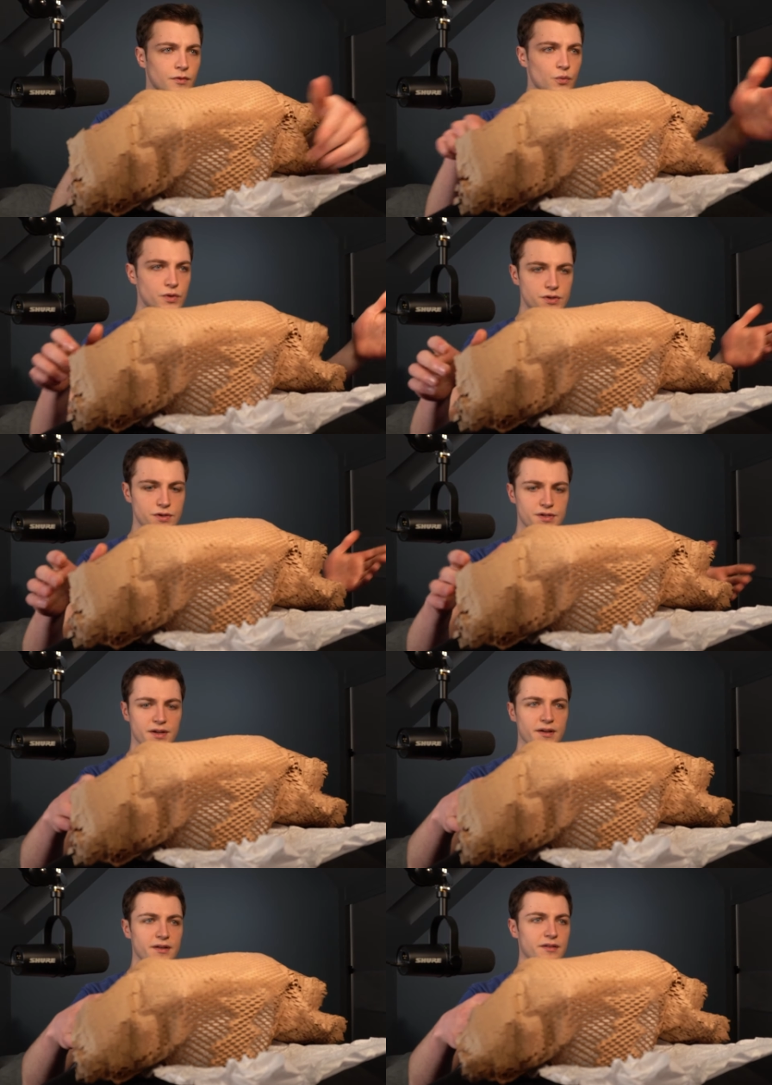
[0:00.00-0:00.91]
which is
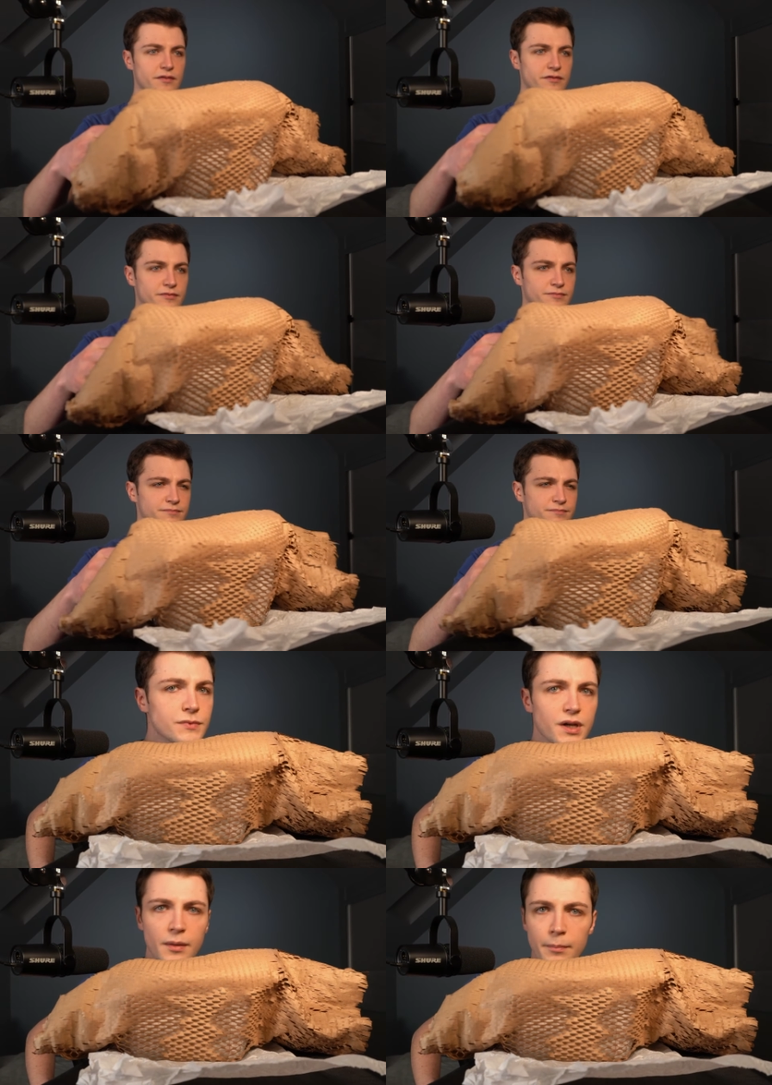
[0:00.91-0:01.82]
kind of
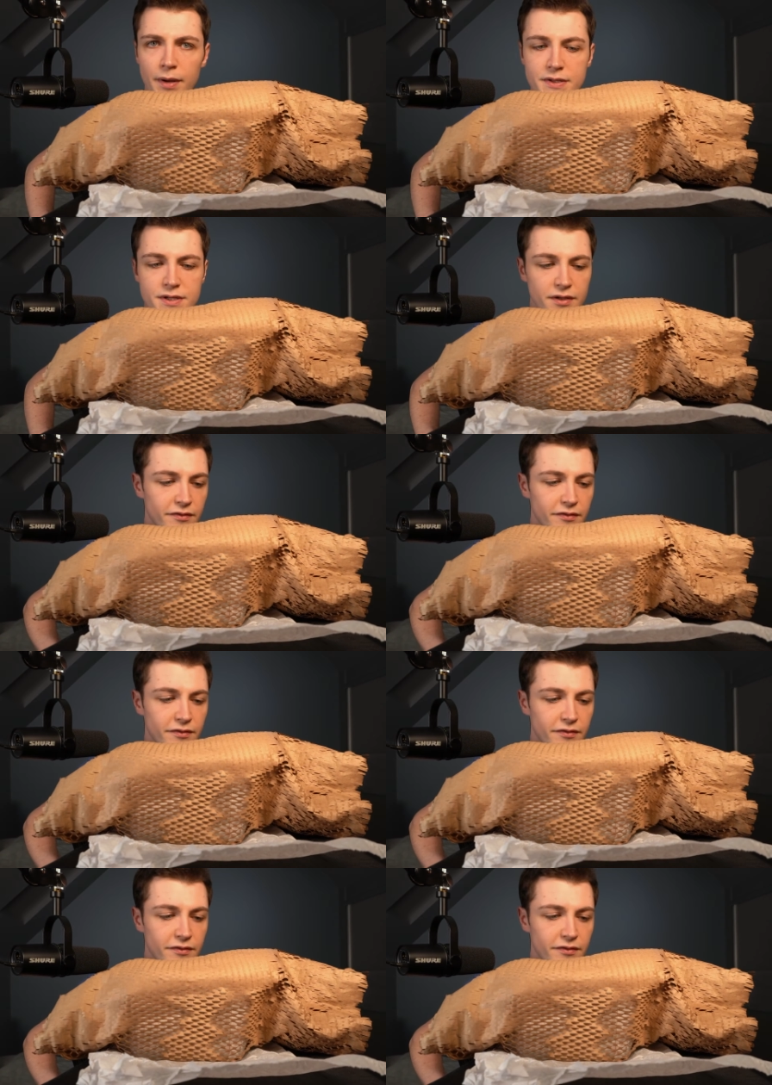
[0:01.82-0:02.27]
like a basket